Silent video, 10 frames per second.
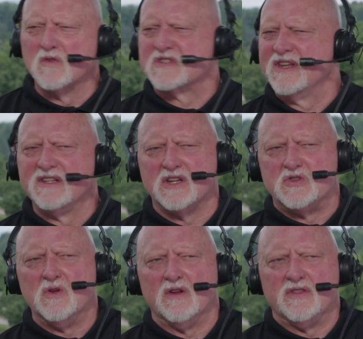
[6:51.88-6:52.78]
those things
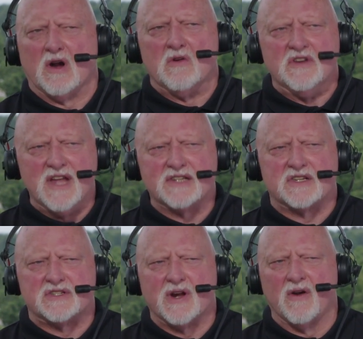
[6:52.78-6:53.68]
that you that are
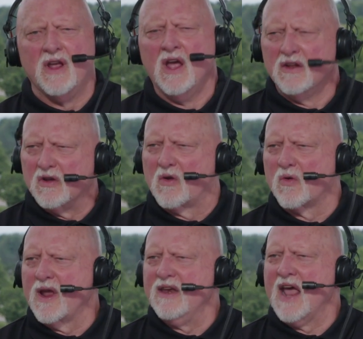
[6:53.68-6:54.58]
necessary to
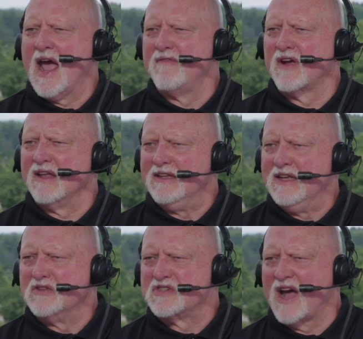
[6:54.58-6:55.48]
create havoc in
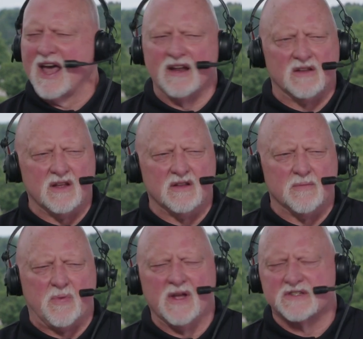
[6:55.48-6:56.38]
the inside and the, in
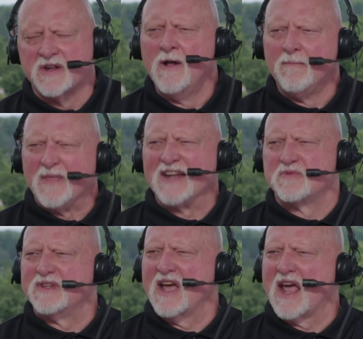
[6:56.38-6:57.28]
the pits,
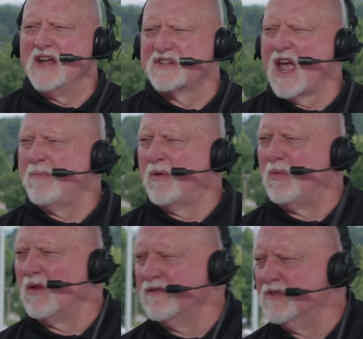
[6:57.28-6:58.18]
that's what that guy's
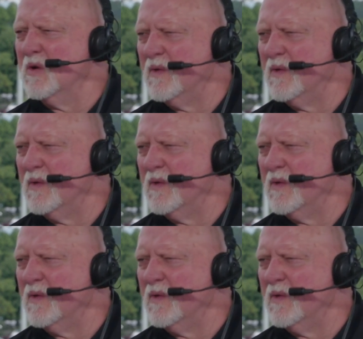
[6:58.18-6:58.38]
capable of